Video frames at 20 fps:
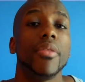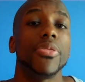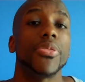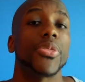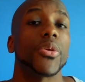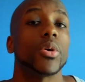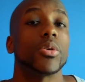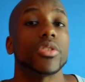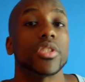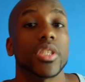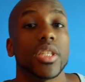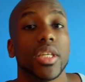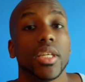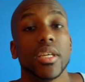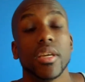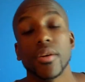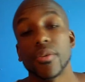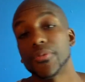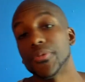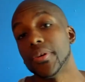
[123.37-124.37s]
and
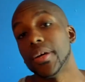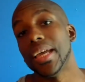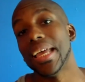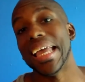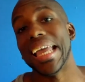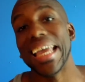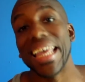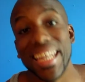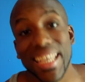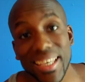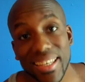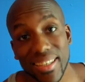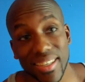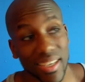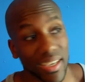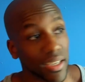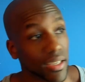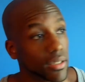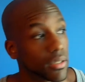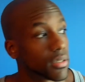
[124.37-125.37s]
thirsty for
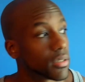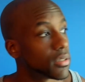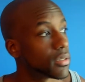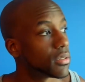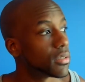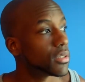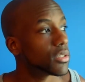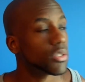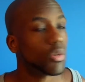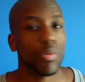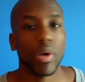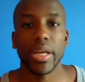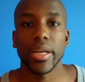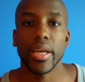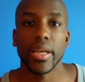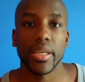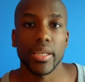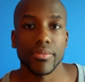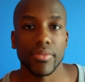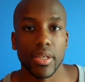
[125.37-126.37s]
anything. So why
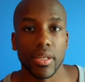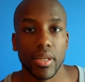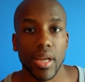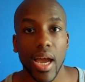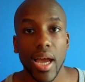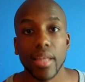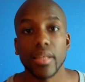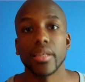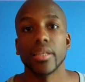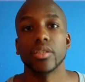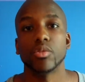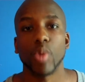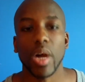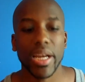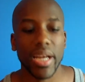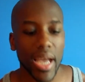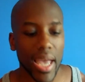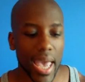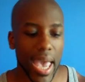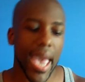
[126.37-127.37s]
not give it knowledge?
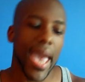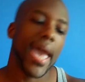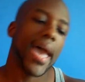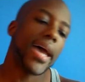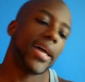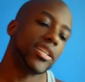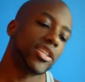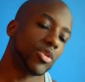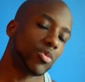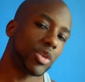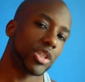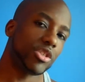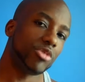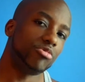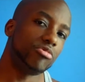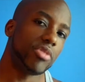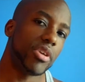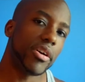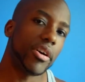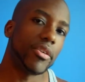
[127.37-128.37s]
Why not add to
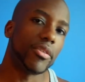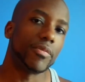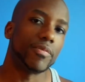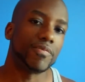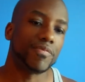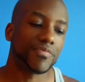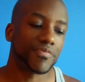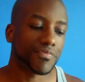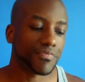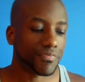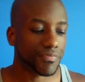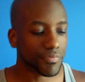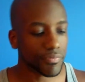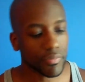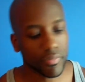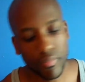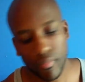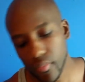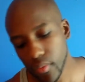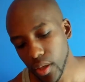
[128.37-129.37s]
what you know?
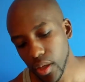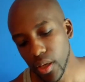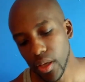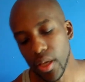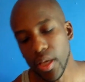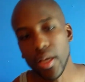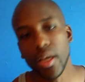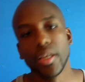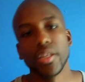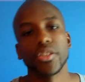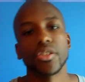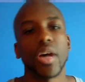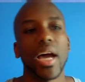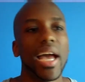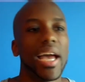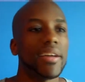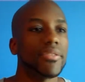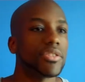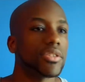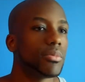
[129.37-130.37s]
So I
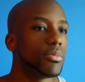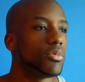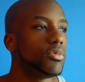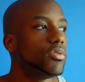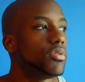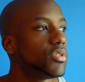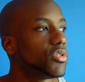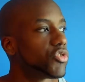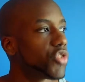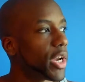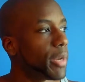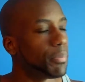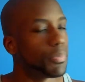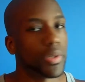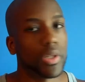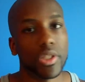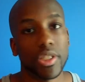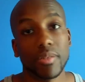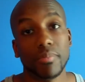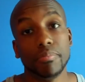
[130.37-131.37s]
have some great
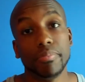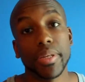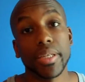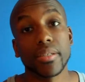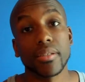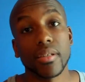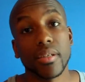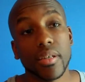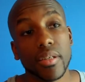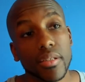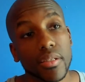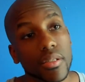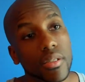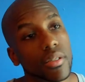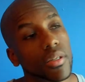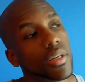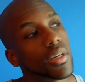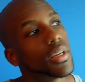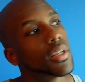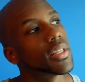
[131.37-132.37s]
books in business
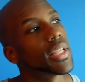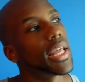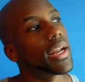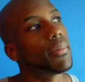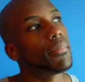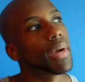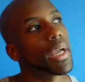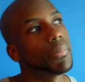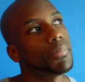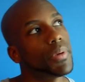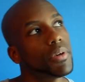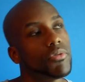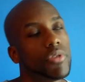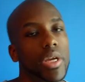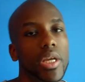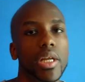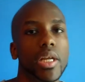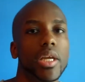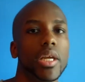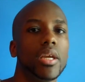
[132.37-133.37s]
that I might be
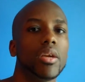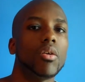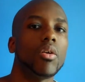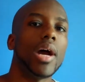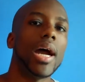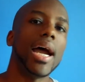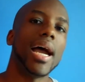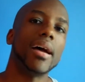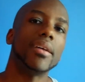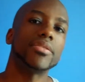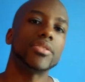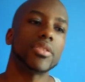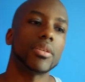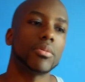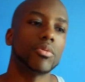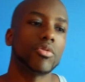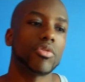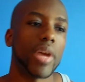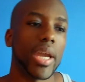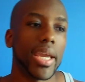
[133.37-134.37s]
reading, or I have
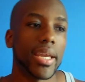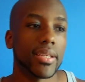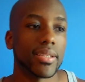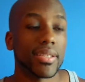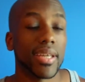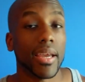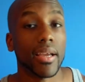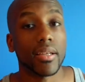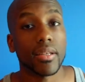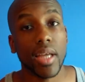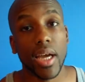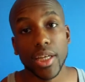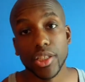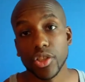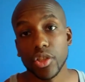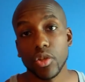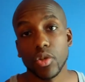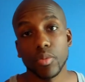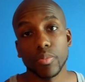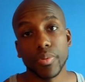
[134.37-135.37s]
some great
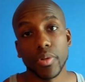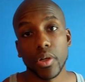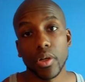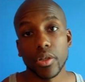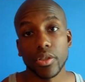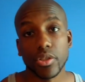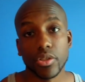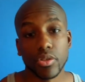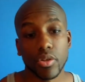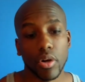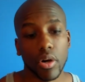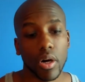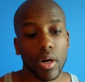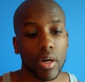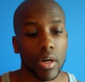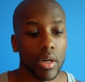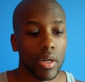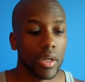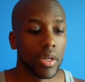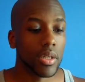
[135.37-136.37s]
psychological books, or
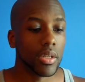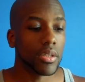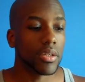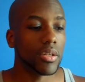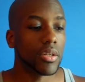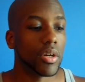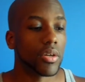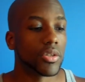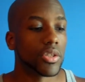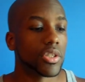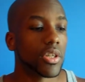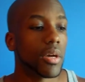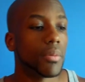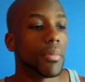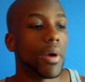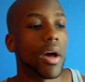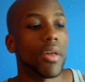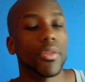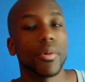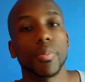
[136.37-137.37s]
you know,
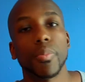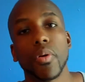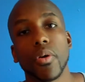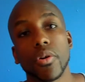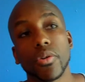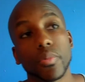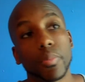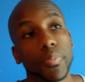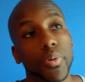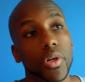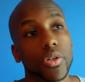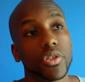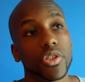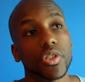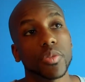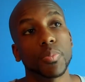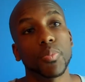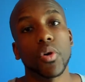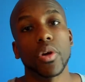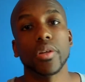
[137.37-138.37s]
some other
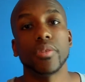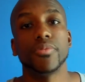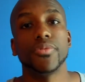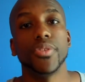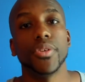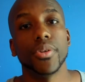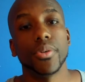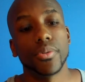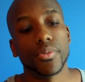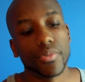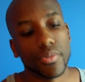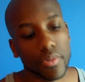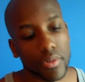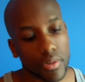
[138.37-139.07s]
person's point of view,